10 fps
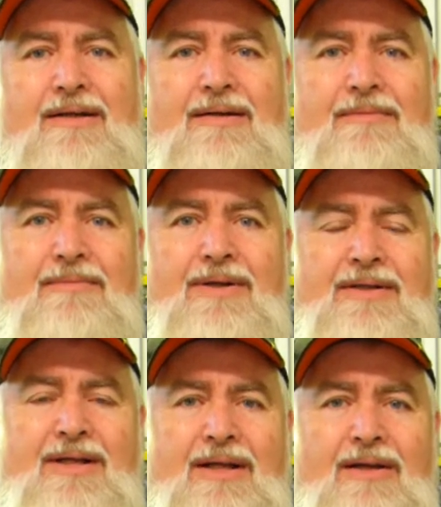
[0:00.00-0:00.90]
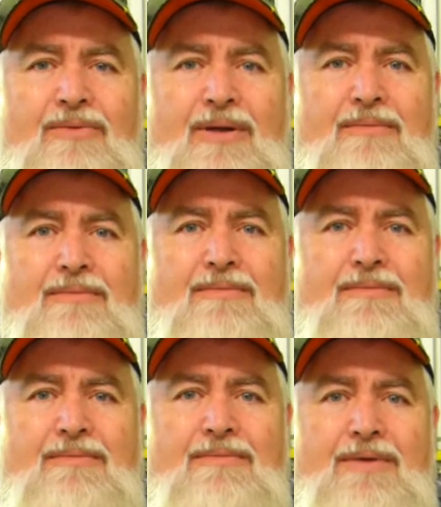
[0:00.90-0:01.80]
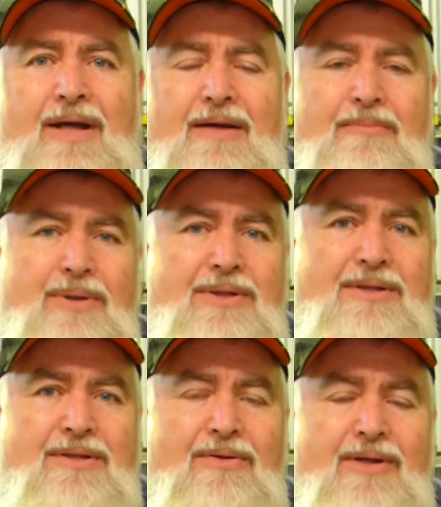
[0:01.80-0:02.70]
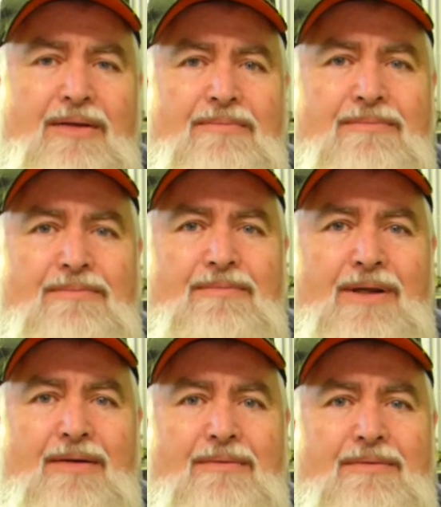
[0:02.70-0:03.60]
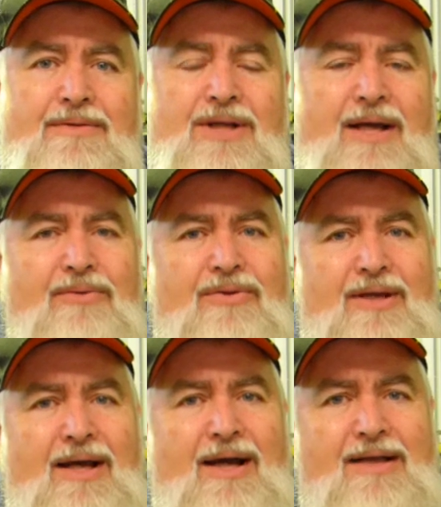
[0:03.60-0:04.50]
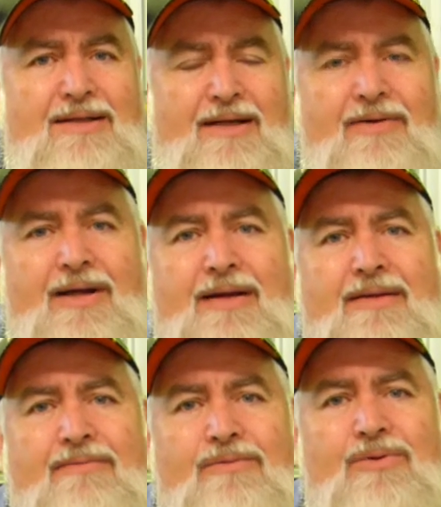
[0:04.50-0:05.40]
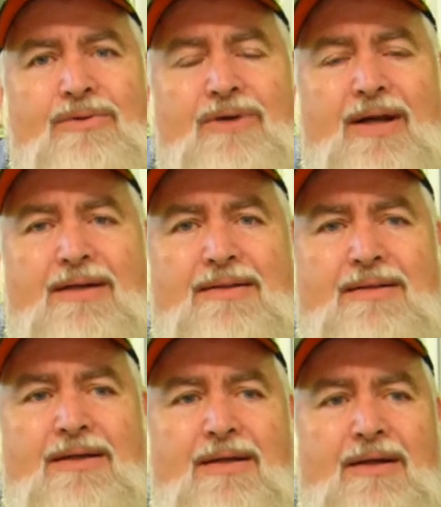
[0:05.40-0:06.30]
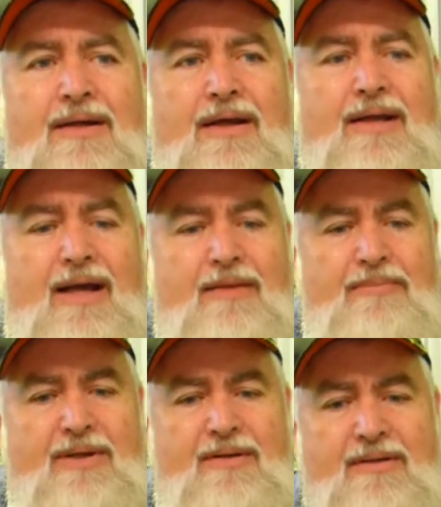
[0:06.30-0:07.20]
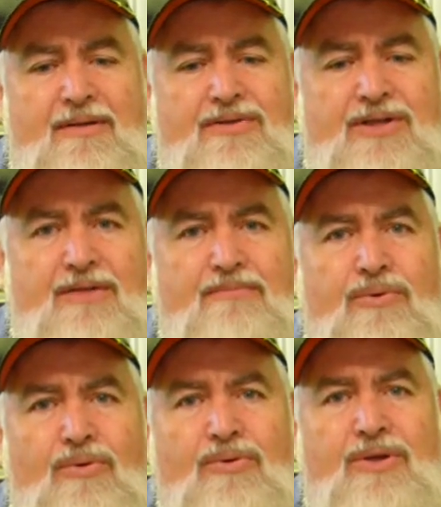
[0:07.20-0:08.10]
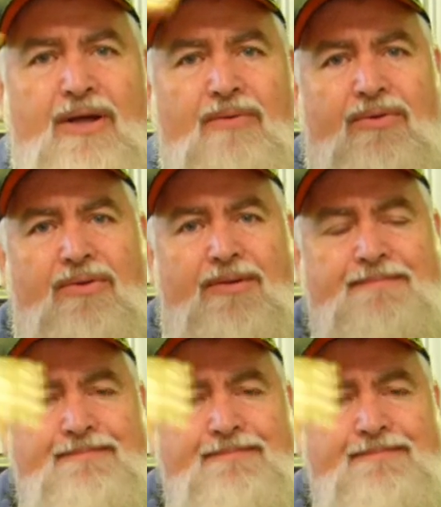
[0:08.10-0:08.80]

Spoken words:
A dealer went out of business, or they stayed with the cars and they got out of the Ford tractors, and they had a big tin board there with